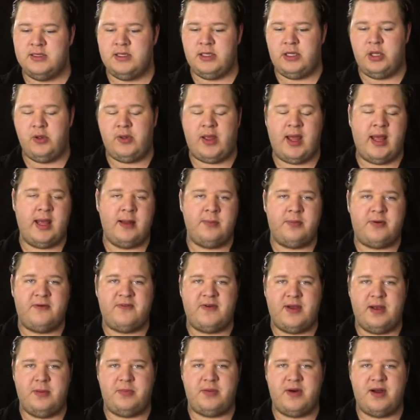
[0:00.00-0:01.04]
You can
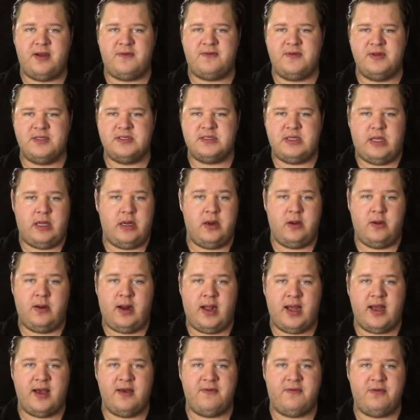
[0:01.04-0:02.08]
provide breakfast, you don't
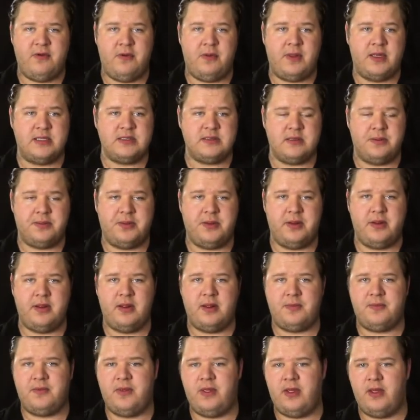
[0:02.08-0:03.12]
have to, that's completely
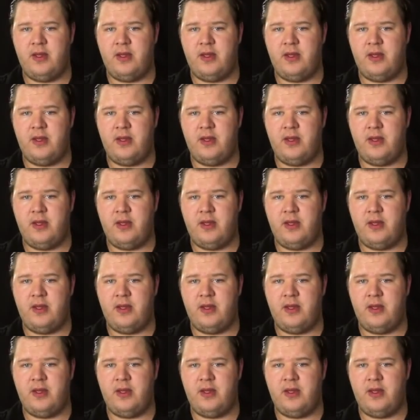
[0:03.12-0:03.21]
up to